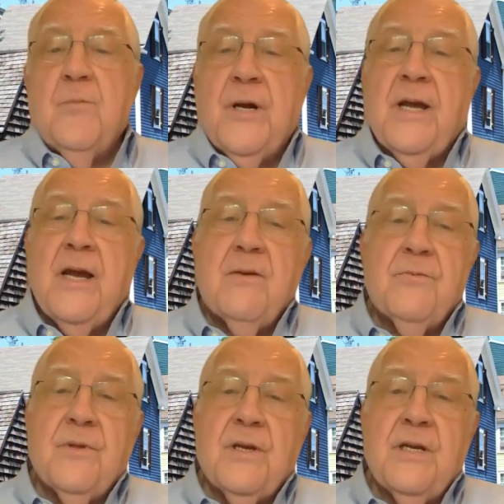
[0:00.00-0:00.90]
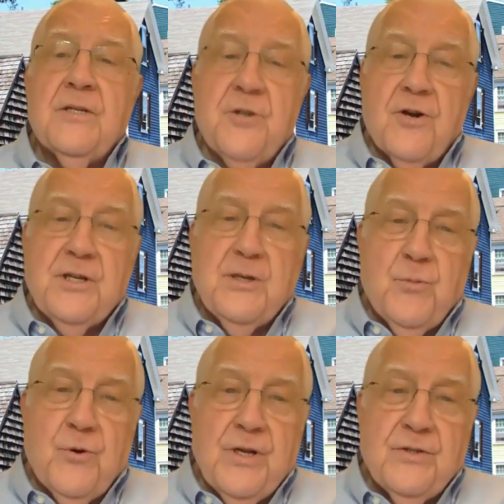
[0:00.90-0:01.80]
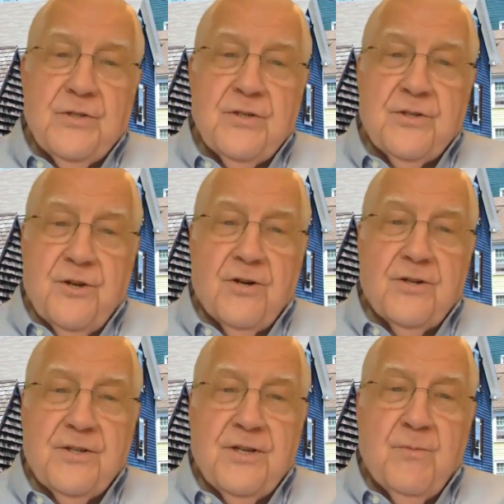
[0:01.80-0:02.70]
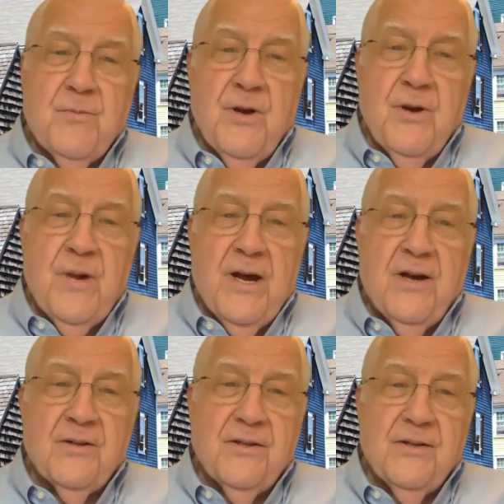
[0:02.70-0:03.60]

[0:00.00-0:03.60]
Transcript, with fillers: but have the talking points to talk to them about